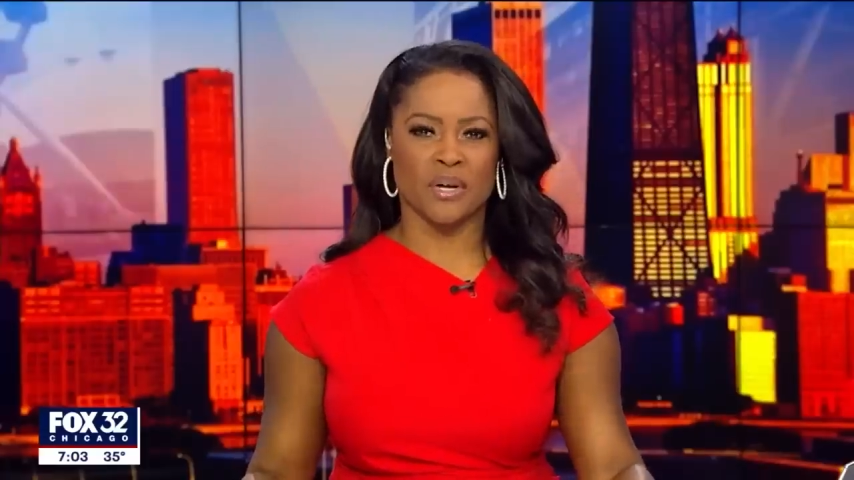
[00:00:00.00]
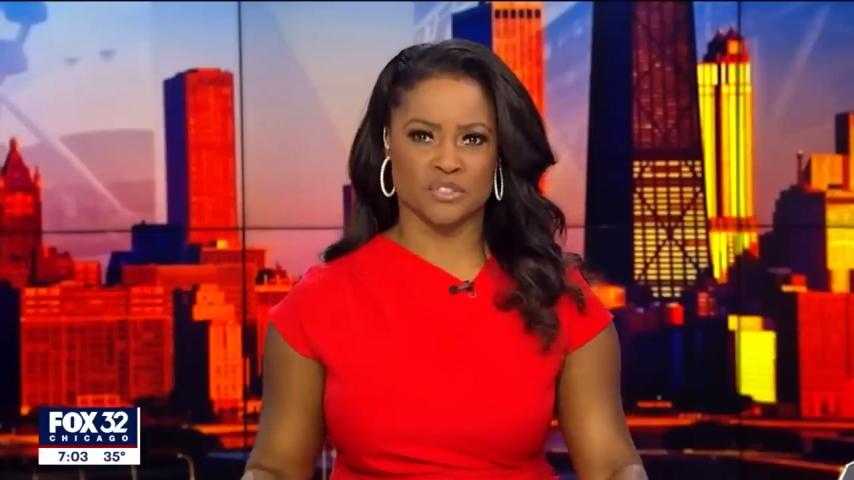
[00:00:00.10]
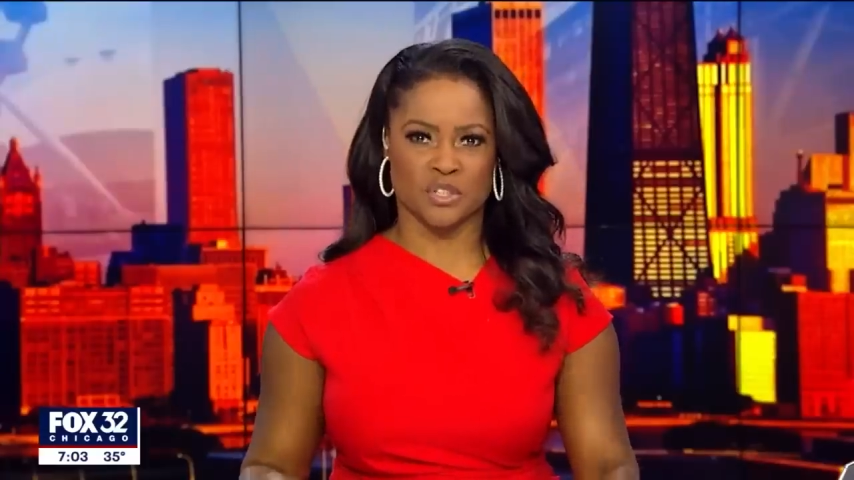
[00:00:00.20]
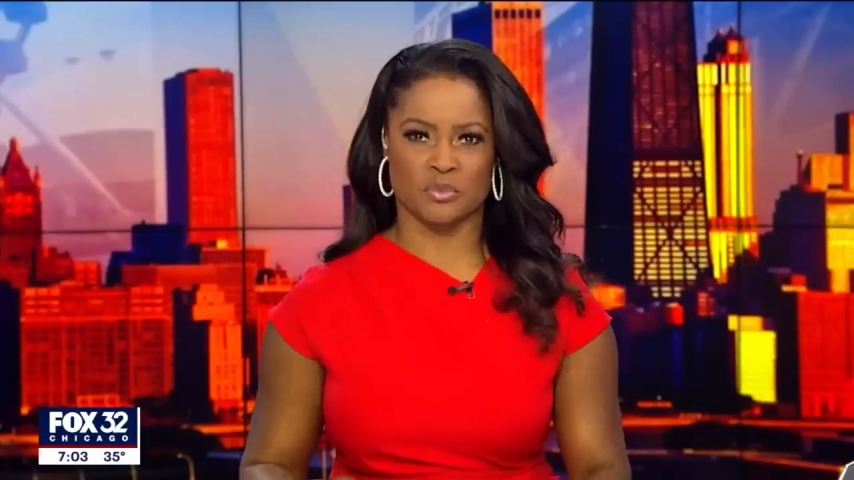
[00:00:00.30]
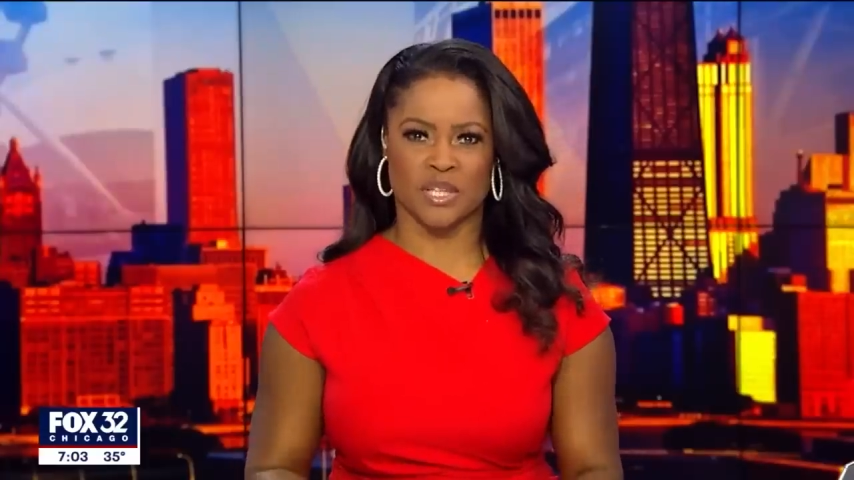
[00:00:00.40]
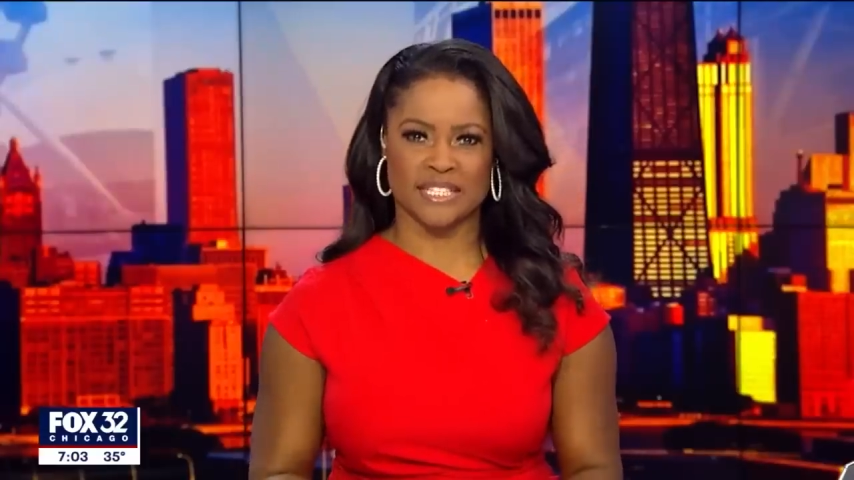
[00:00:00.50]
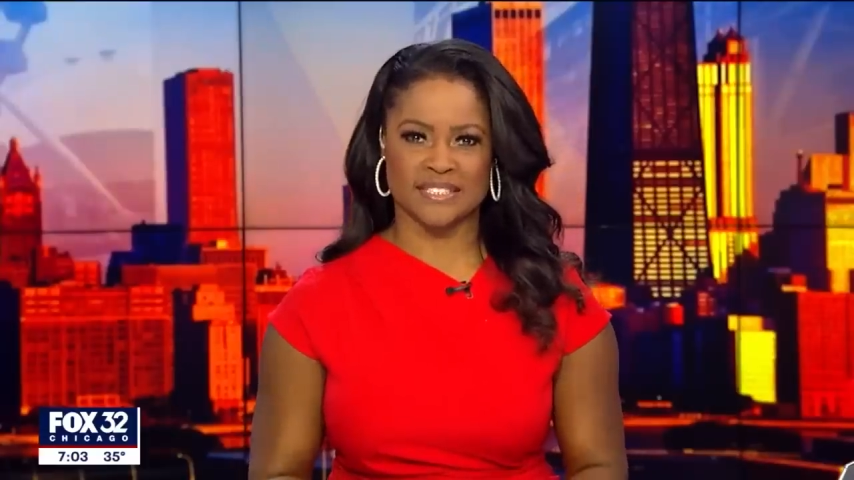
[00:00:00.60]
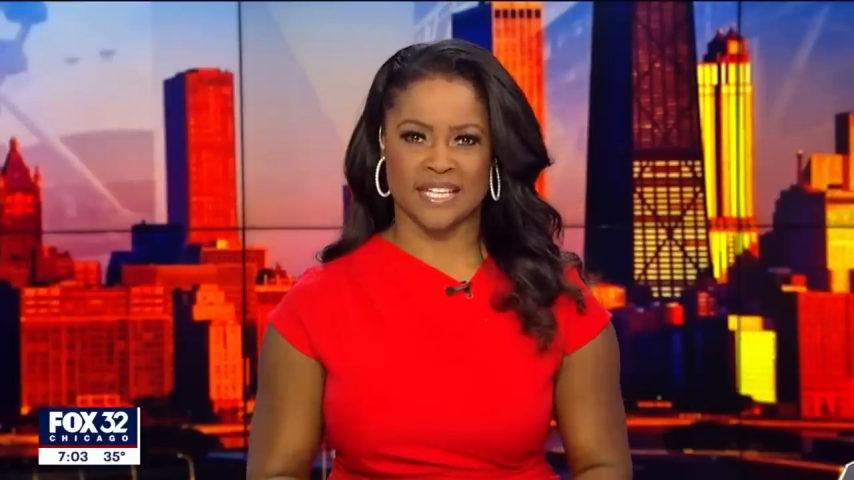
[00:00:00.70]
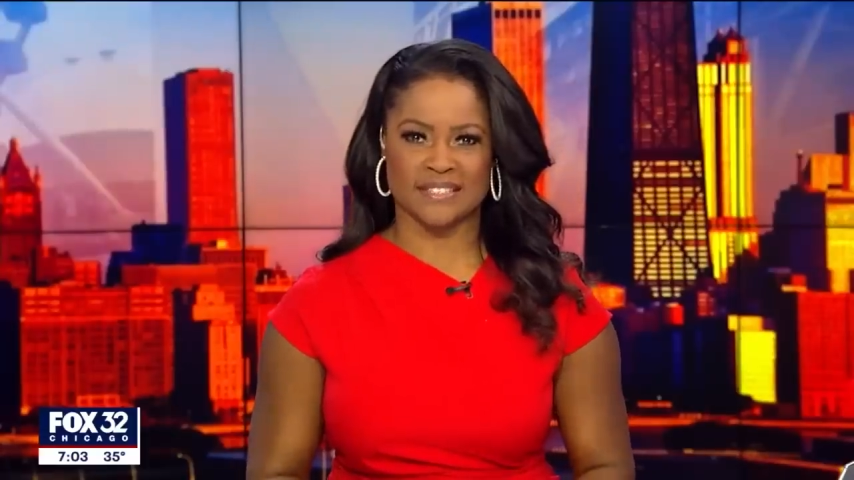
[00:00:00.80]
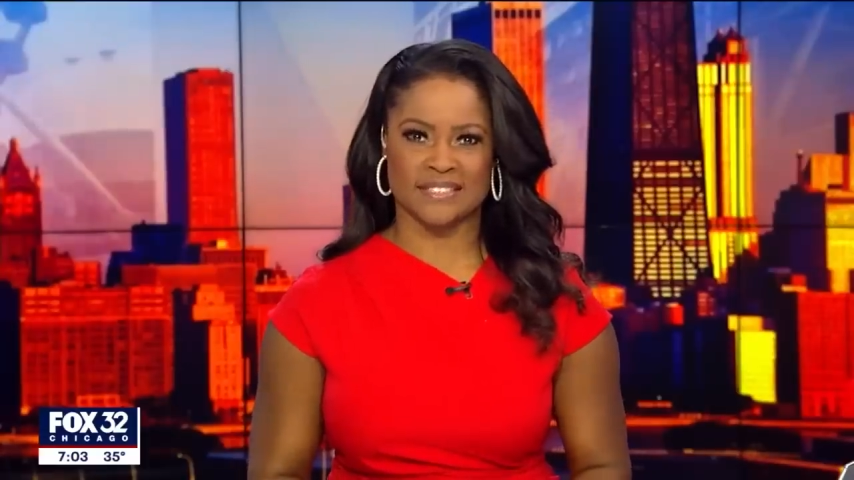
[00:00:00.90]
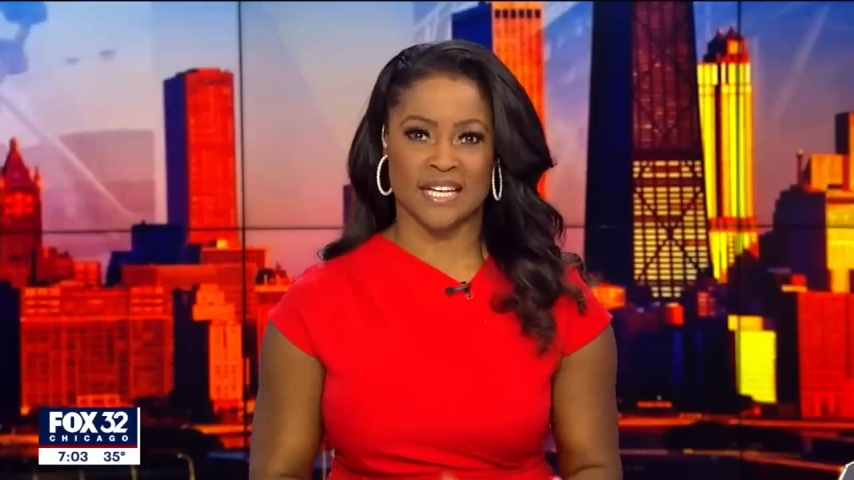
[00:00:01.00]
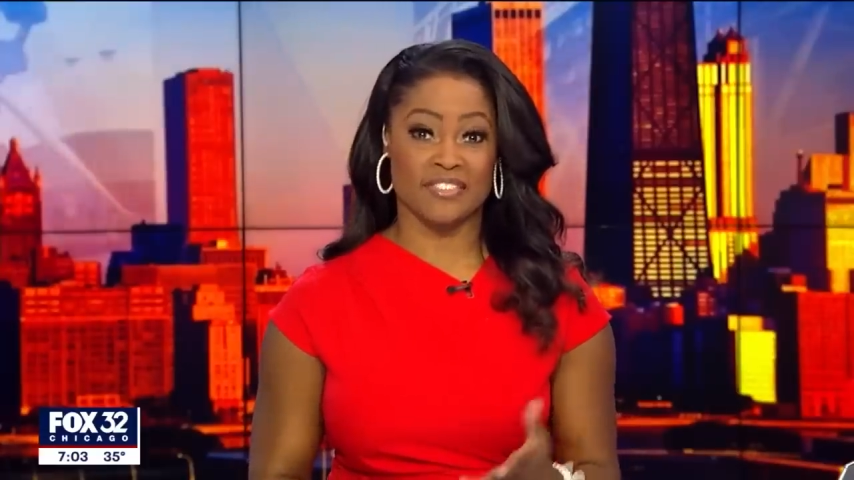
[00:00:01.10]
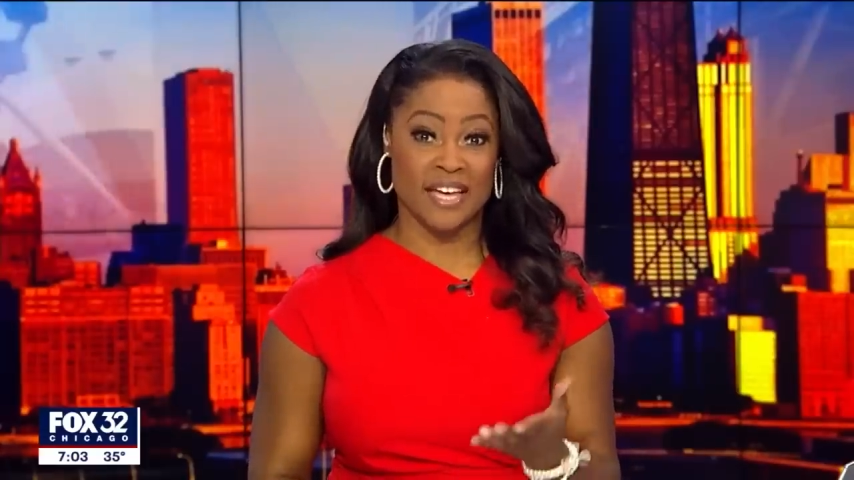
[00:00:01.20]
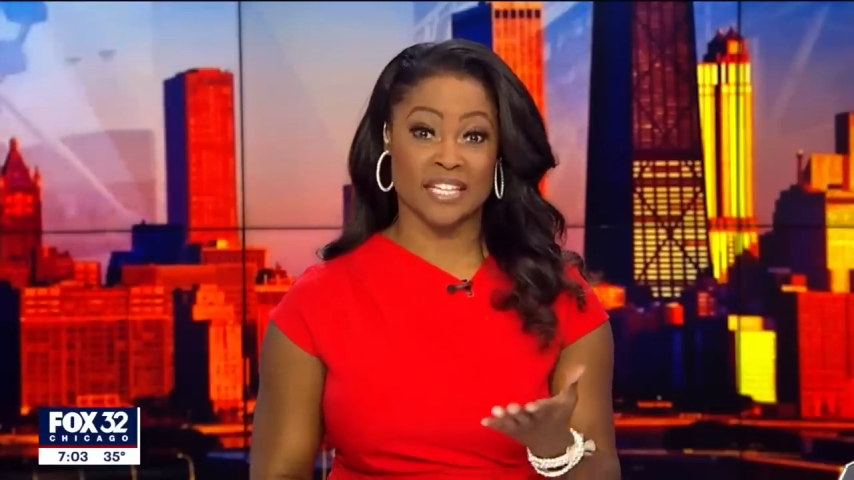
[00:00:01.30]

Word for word: what took place last night.